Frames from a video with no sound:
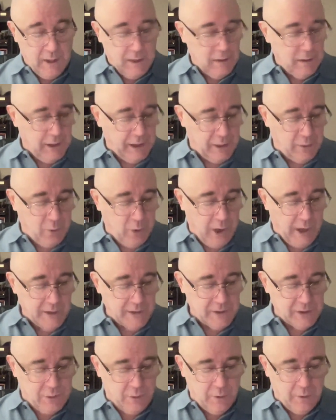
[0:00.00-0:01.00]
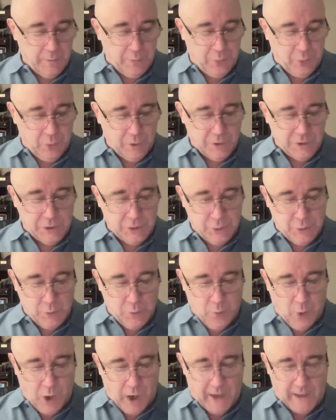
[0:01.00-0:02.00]
Likewise, no one pours new
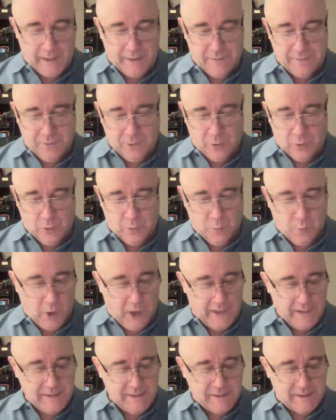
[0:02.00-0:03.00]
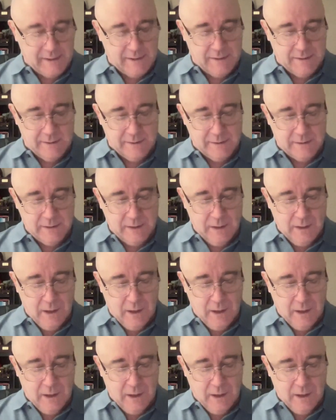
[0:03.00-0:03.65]
wine into old wineskins.